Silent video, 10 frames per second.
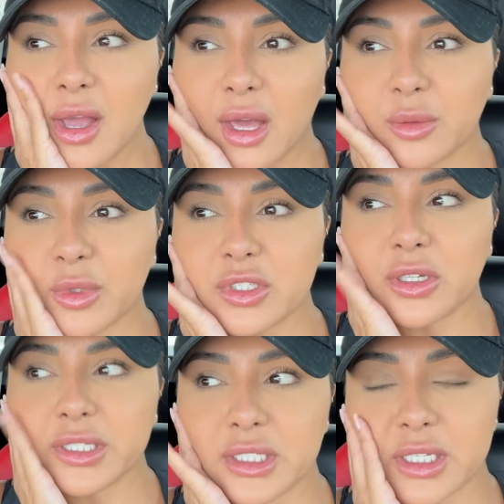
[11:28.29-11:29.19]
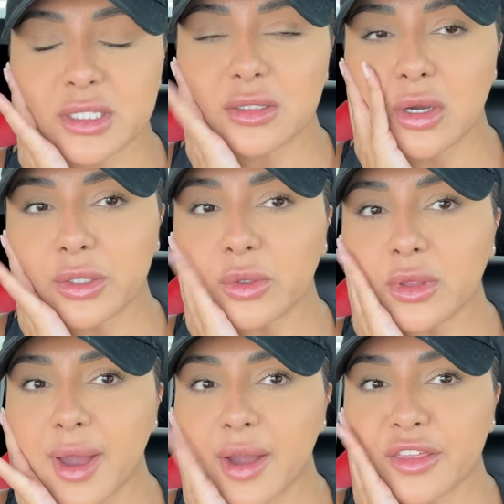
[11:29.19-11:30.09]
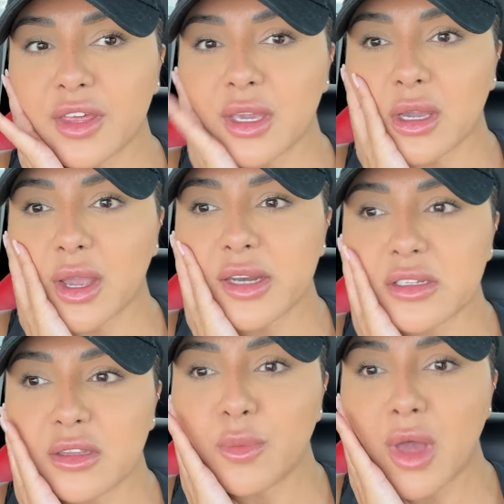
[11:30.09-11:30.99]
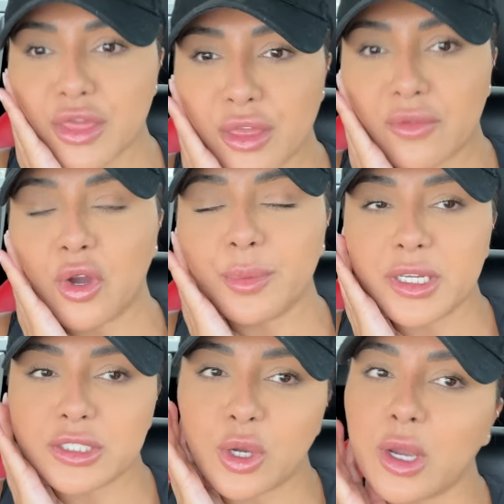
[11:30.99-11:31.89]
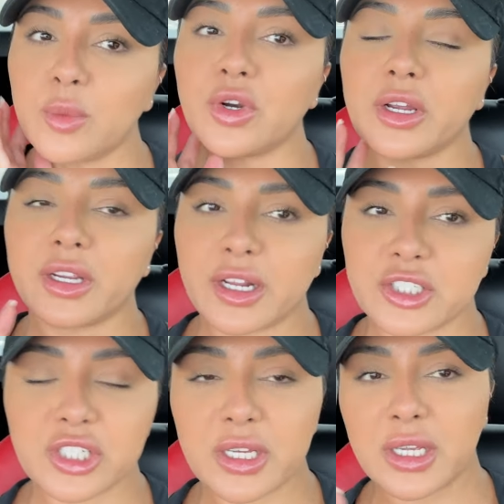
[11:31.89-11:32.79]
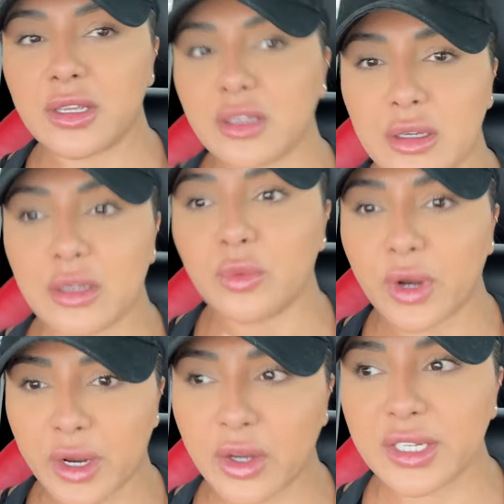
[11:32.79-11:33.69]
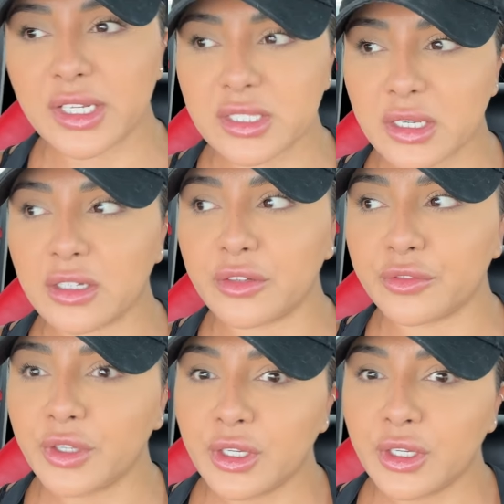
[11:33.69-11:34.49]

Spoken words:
And I'm excited to get started on that. I think end of the month I've got a bit of time where I can actually, where I need to kind of